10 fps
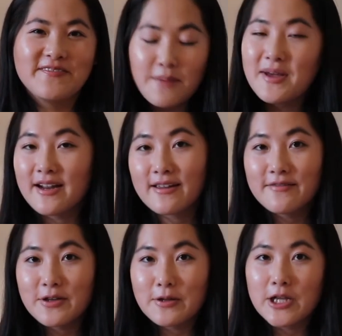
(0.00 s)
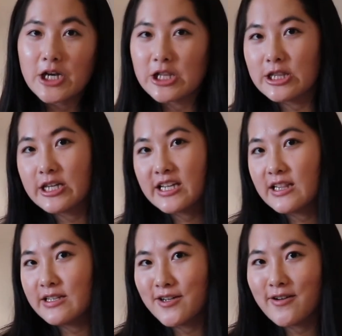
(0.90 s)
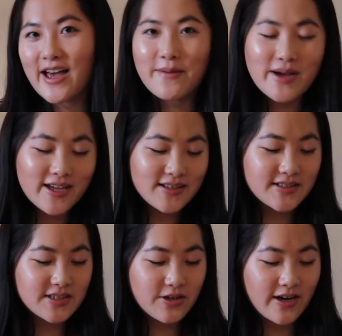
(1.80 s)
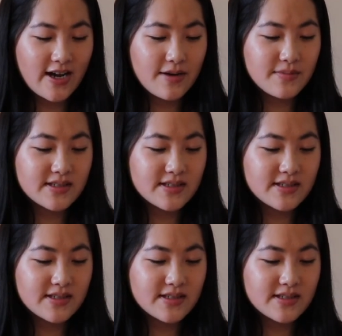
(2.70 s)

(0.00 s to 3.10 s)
I'm gonna give you a little looky-loo at my Instagram.